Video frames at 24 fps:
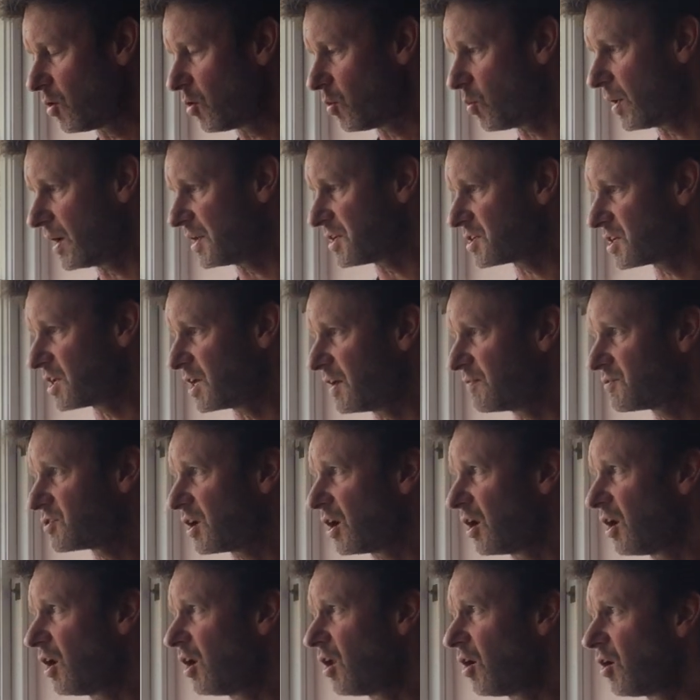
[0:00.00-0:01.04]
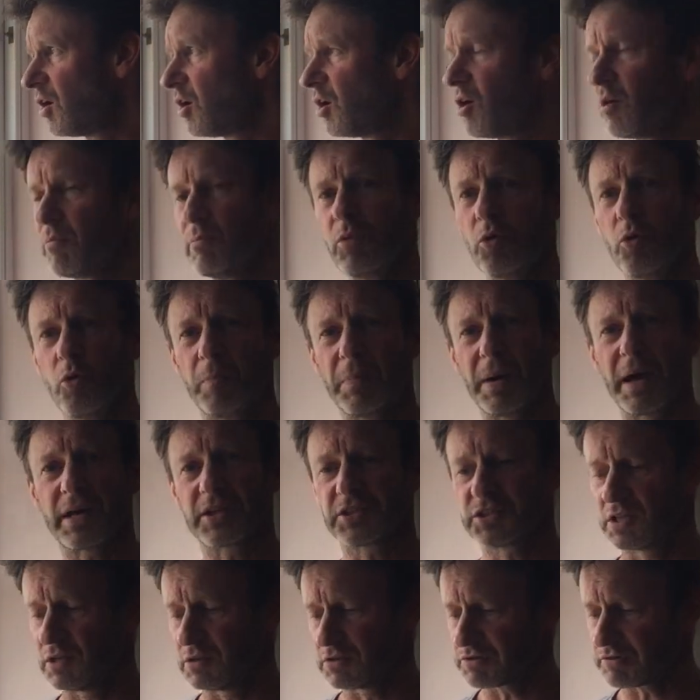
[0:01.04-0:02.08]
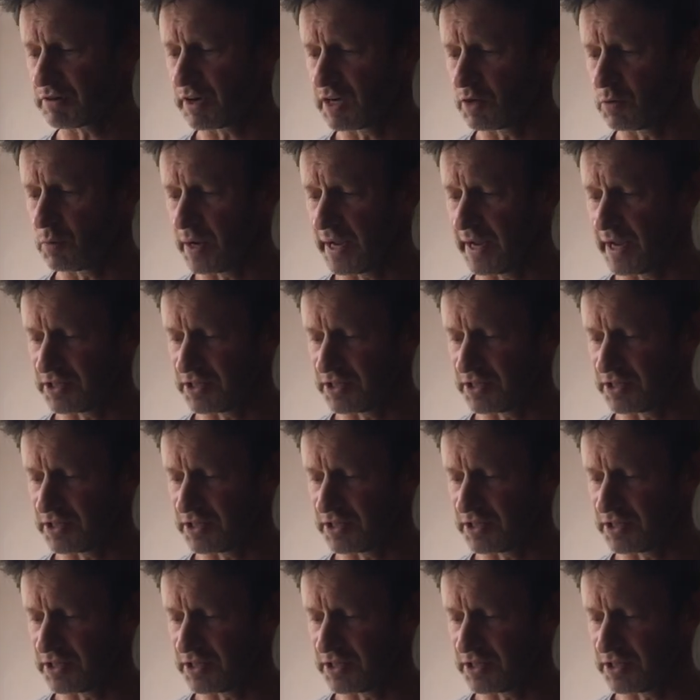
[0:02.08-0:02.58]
which gives a lot more back to you straight away.